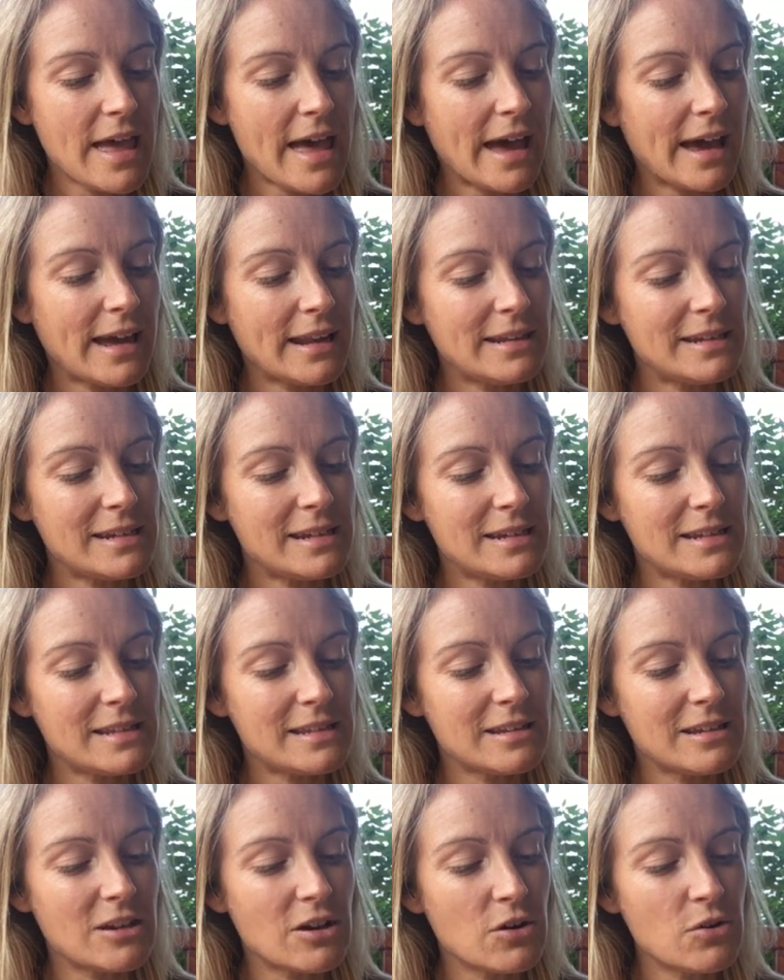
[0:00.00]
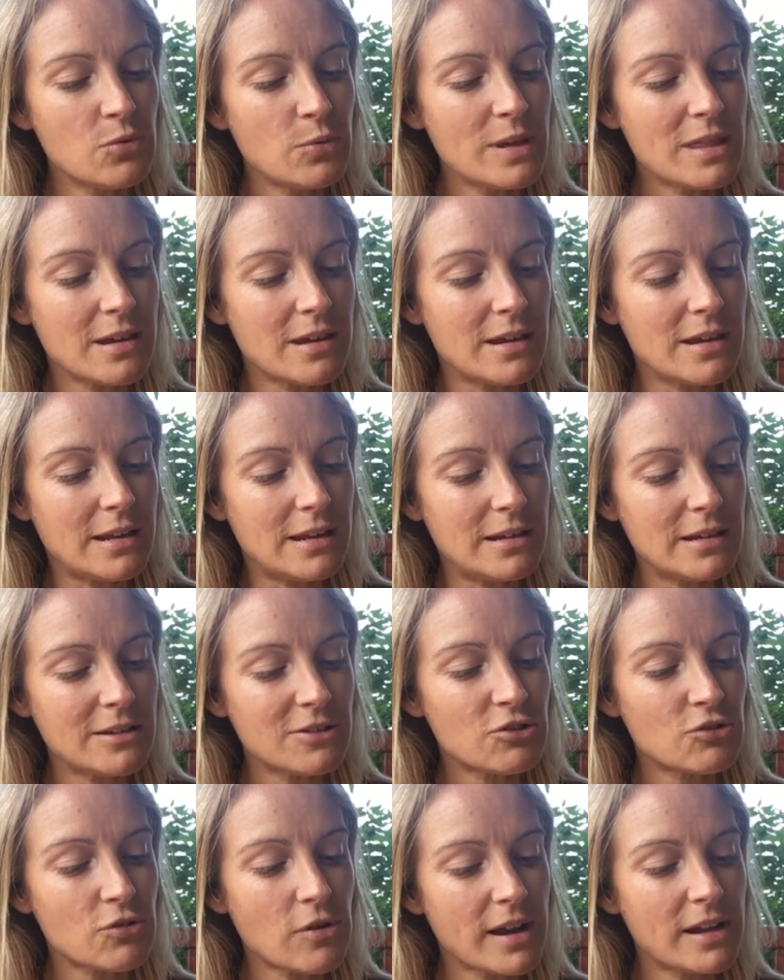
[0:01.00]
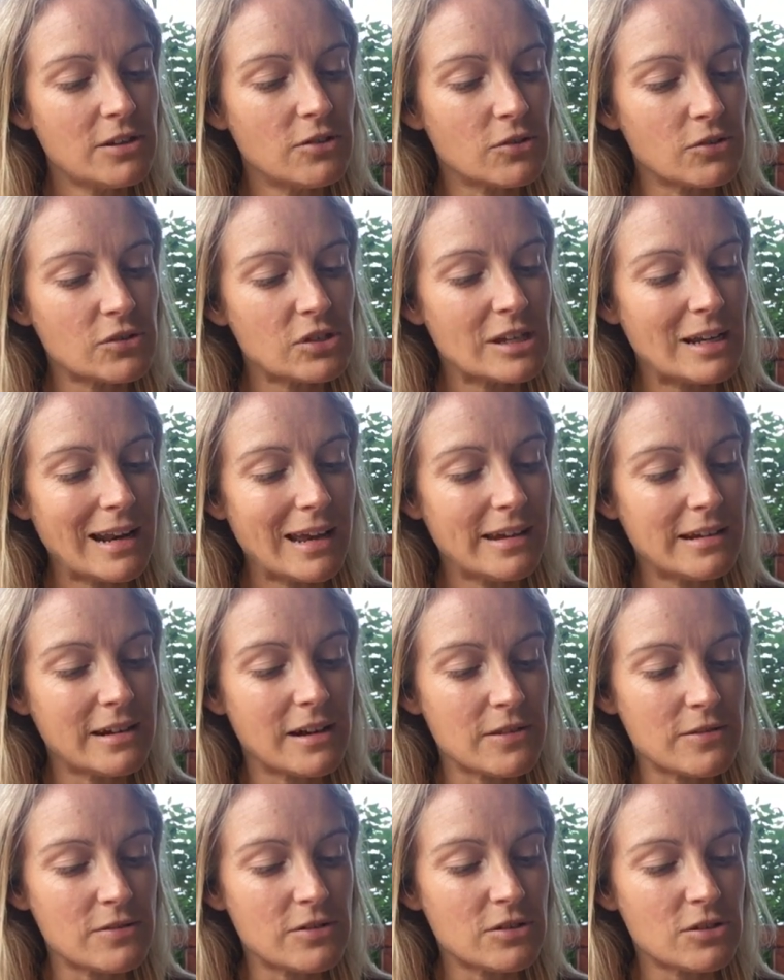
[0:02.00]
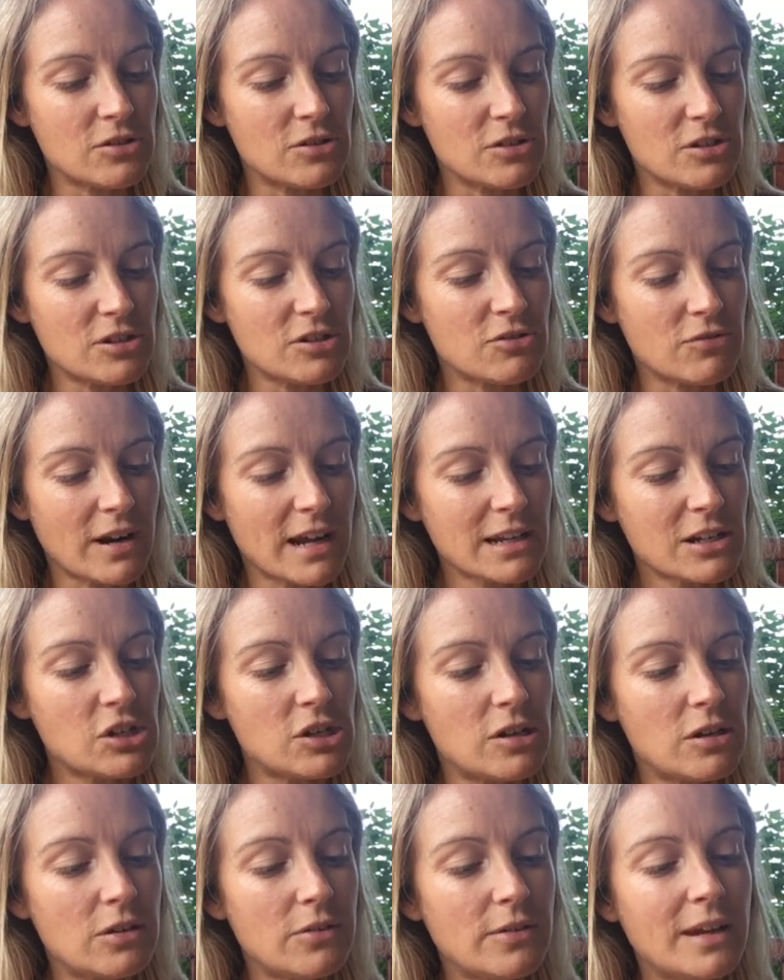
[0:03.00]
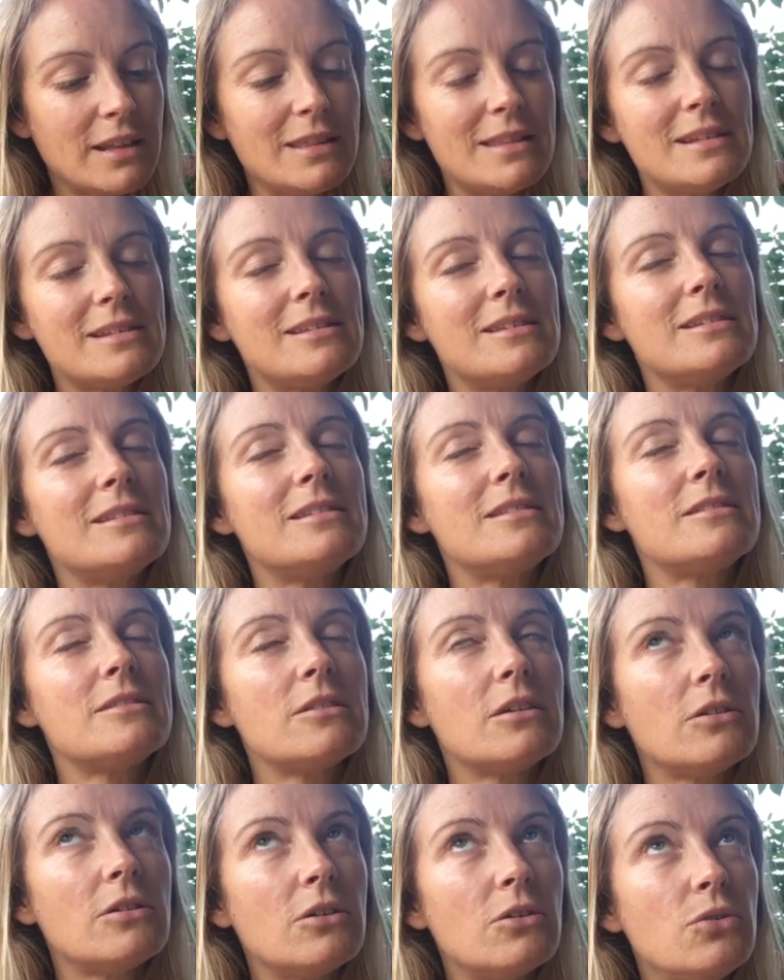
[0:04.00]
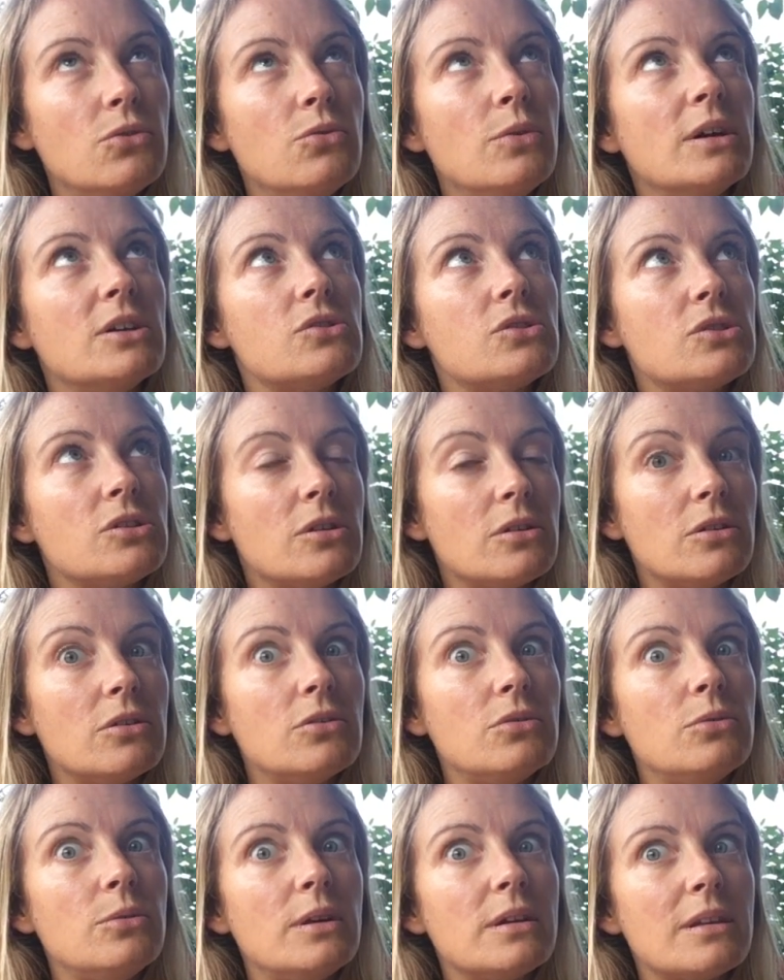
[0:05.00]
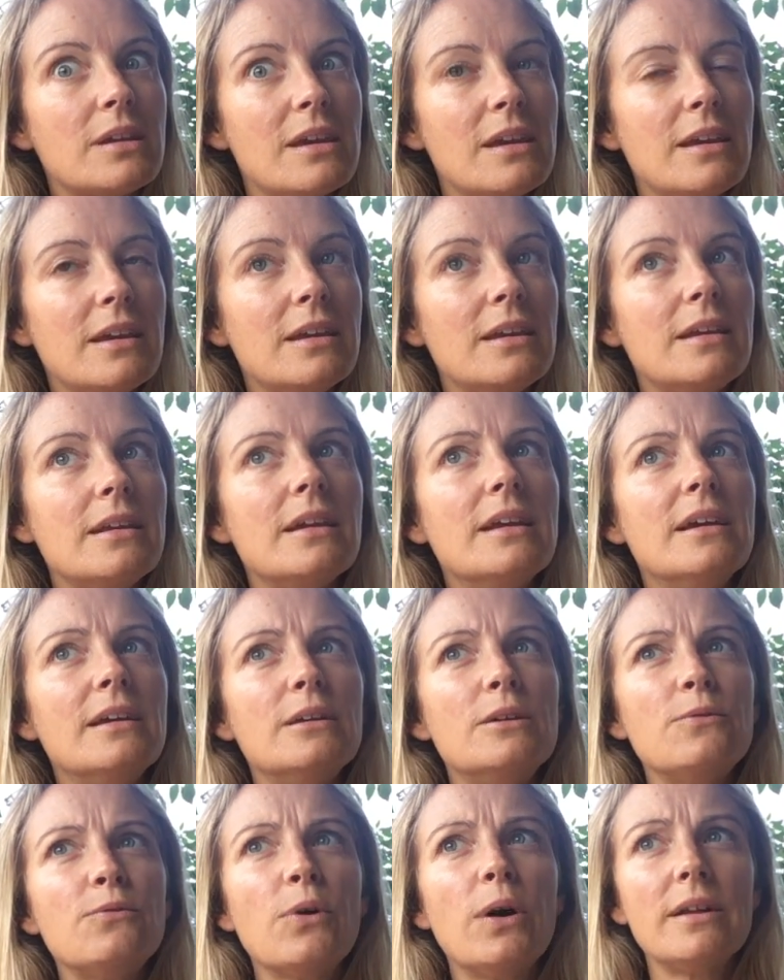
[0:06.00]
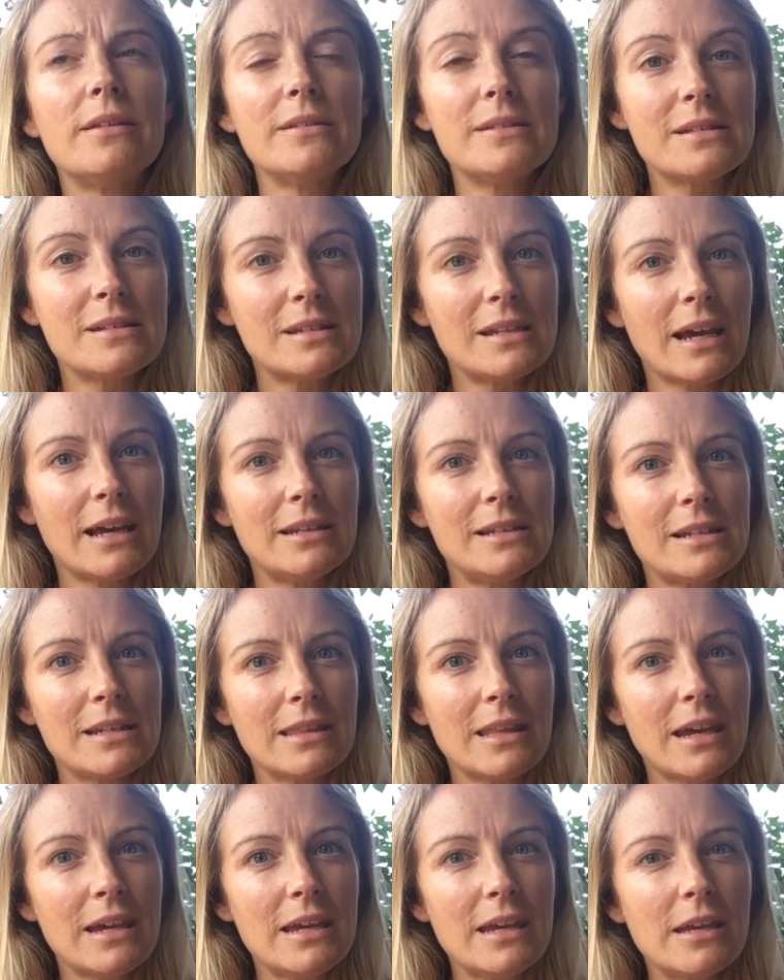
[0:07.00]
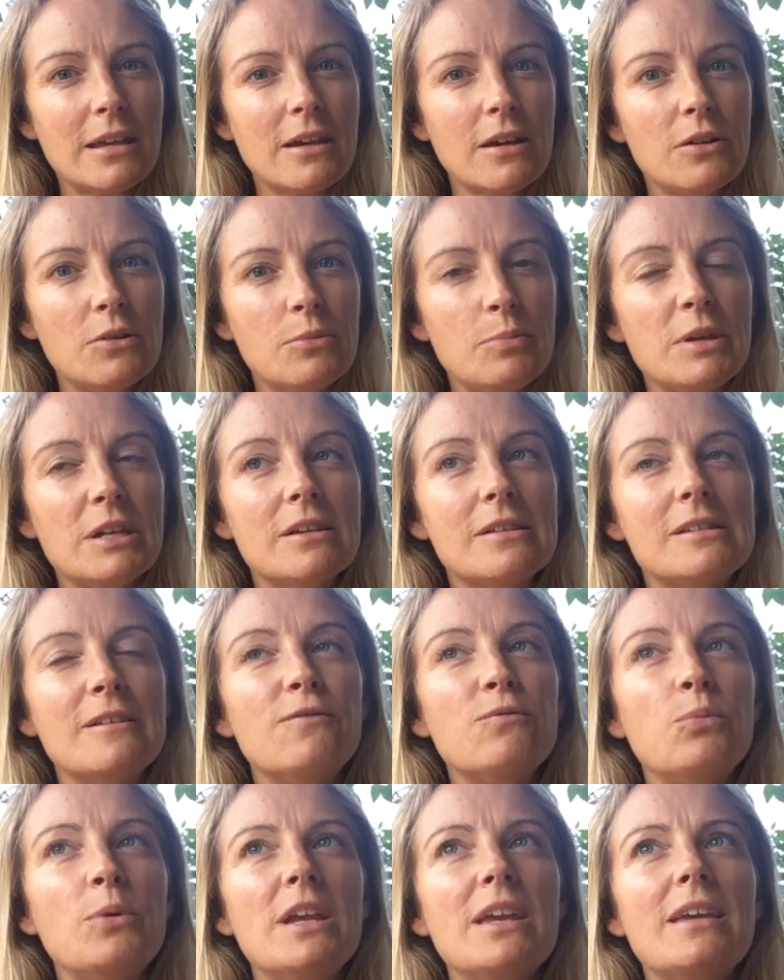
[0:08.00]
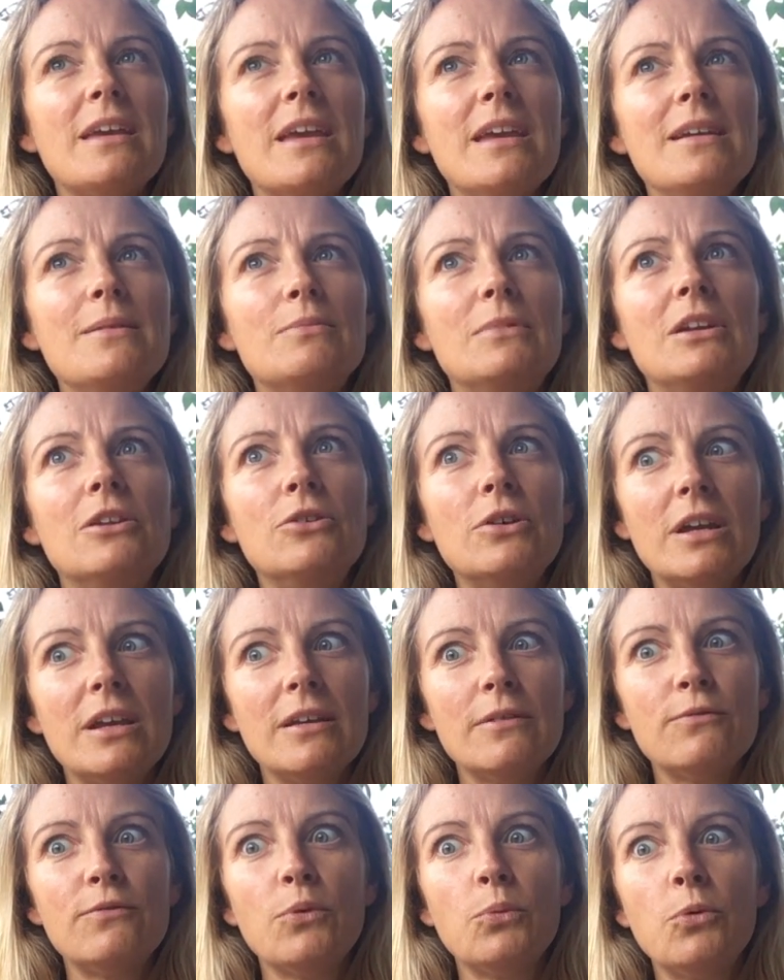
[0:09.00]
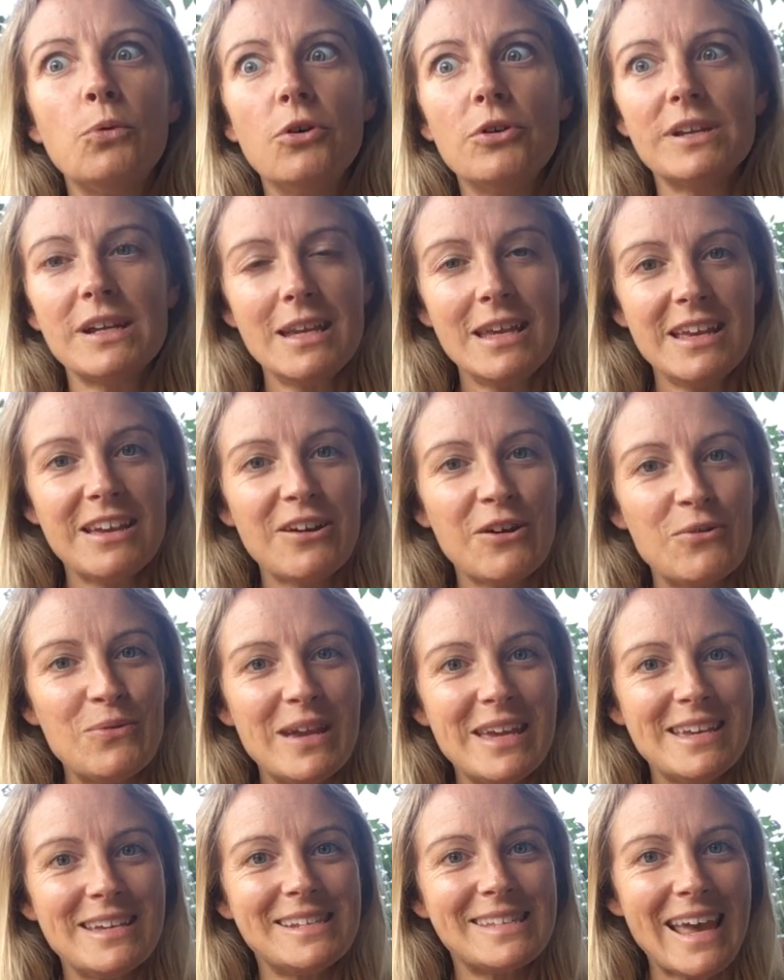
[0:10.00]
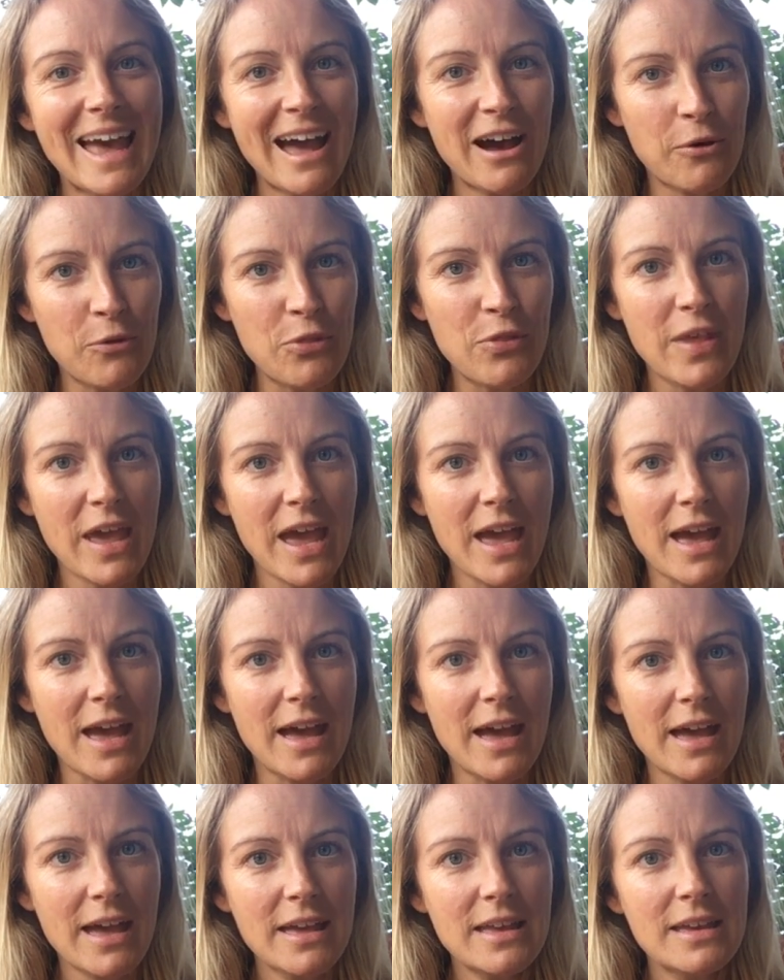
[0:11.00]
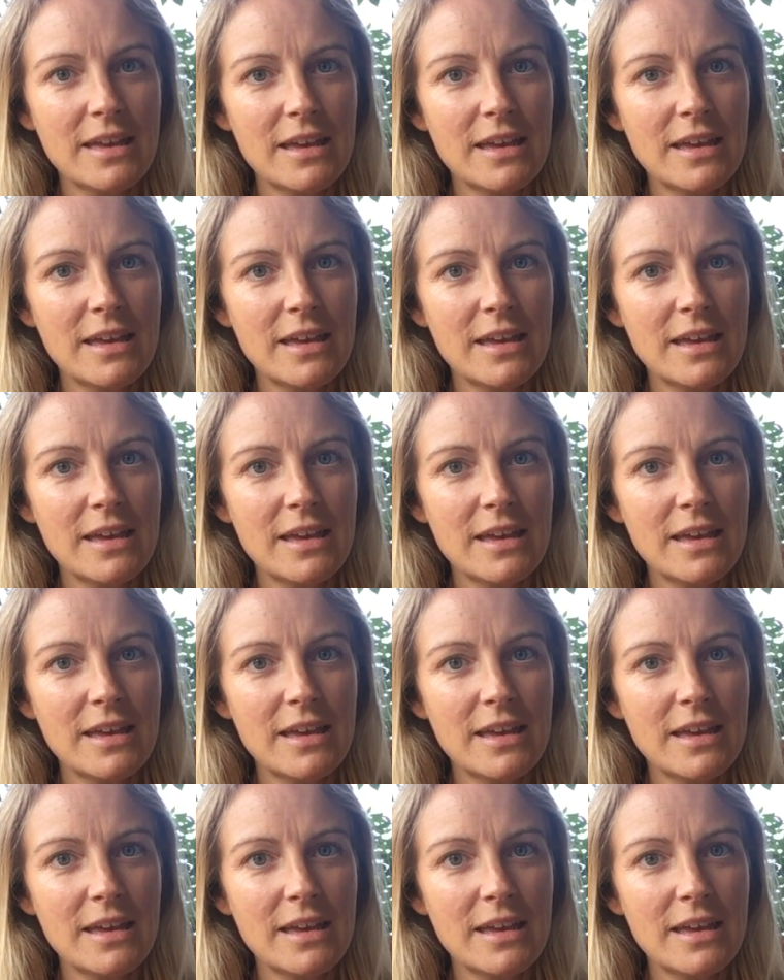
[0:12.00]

And it's go within, try not to let others distract you. And this is so key for understanding the ego, because if we keep looking for what ego is out there,